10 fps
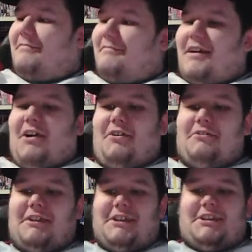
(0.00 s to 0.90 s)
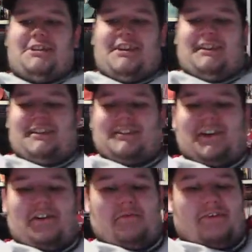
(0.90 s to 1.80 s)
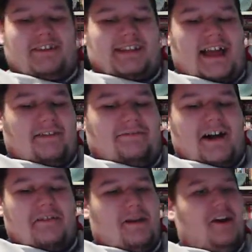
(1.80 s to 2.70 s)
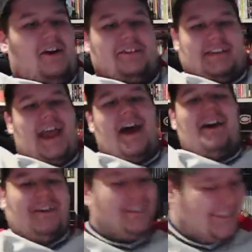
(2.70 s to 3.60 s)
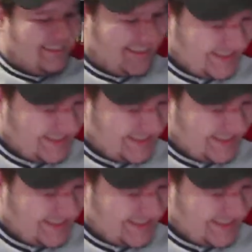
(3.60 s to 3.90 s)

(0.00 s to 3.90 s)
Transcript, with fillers: Holy shit, let's go, boys. I found my alt account.